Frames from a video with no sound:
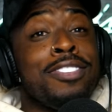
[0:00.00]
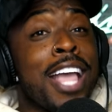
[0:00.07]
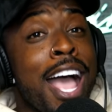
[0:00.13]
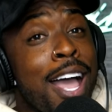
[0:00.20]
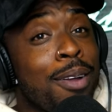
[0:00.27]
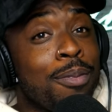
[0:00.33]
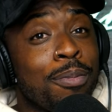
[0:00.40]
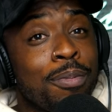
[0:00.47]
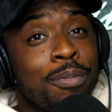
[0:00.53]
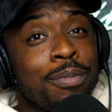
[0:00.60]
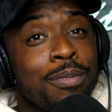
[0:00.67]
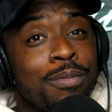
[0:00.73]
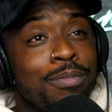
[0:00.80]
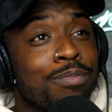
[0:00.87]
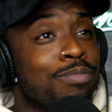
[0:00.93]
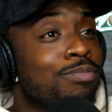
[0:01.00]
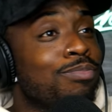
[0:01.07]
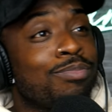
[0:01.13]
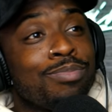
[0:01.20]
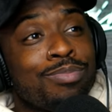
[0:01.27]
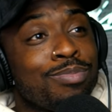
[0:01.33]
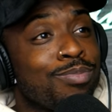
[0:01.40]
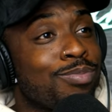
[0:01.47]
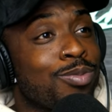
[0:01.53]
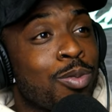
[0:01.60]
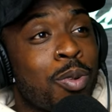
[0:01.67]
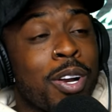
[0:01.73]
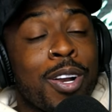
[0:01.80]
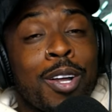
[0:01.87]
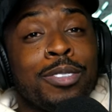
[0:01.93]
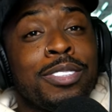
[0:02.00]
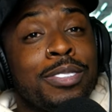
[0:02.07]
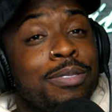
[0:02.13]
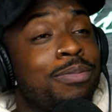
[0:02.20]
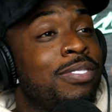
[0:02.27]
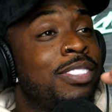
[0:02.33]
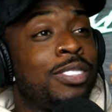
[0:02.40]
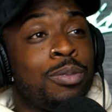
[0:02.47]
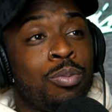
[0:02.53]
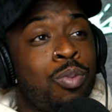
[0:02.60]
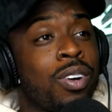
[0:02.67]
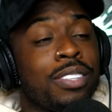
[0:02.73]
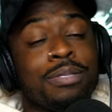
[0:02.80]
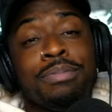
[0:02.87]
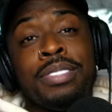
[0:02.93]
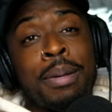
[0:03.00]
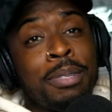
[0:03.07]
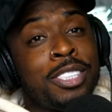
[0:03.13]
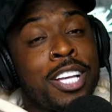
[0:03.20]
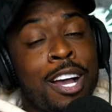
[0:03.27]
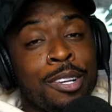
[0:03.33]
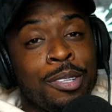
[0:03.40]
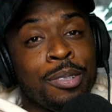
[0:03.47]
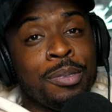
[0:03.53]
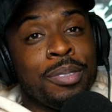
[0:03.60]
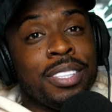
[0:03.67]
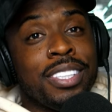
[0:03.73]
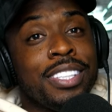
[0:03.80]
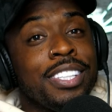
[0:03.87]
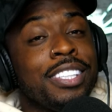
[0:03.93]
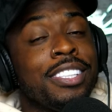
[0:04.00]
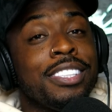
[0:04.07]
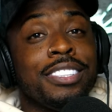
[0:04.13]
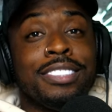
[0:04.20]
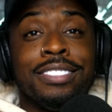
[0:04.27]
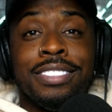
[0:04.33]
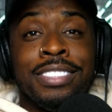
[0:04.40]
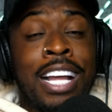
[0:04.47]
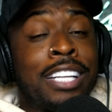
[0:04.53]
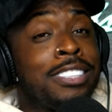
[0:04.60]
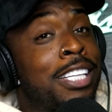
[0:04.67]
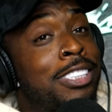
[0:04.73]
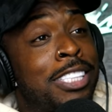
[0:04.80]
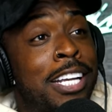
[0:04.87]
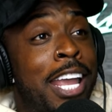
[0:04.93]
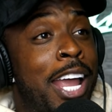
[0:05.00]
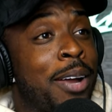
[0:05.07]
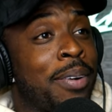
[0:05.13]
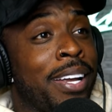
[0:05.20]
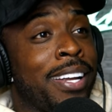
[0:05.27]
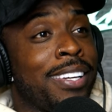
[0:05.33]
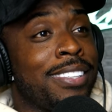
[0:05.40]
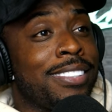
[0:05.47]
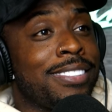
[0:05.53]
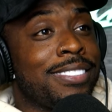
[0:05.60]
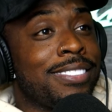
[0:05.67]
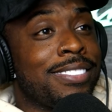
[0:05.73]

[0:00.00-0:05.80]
that one of those, what, let me tell you, that session carried.